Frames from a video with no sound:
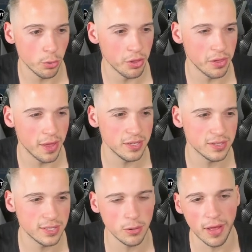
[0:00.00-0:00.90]
although they
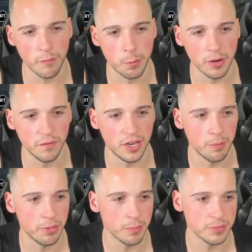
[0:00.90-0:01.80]
still have a bit of
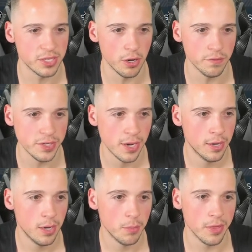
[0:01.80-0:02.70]
depth themselves.
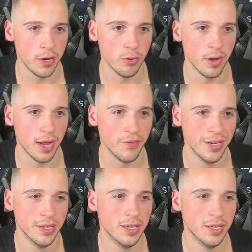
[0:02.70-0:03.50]
They do have